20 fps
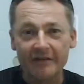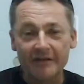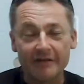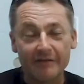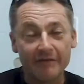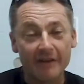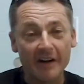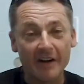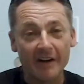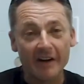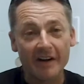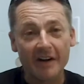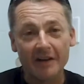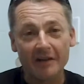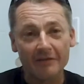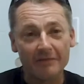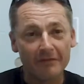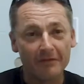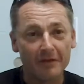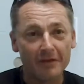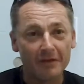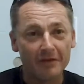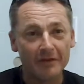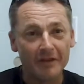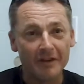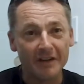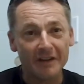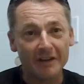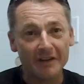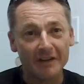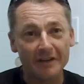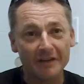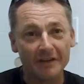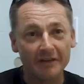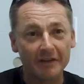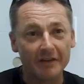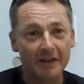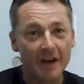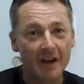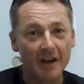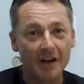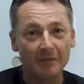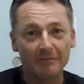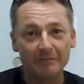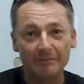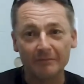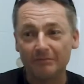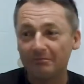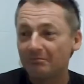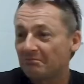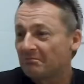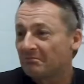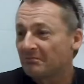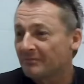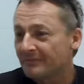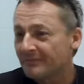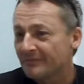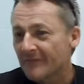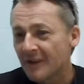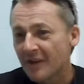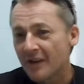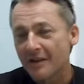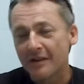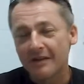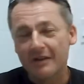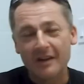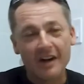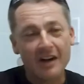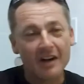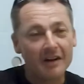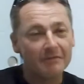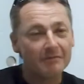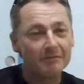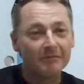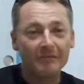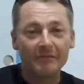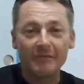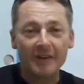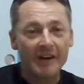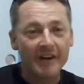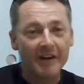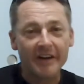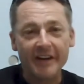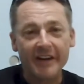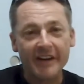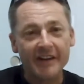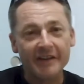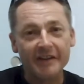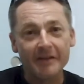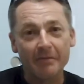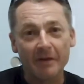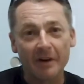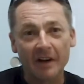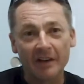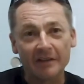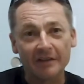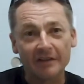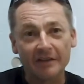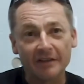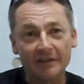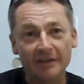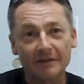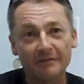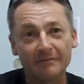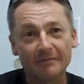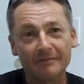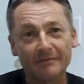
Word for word: was very helpful and um, um, very easy process.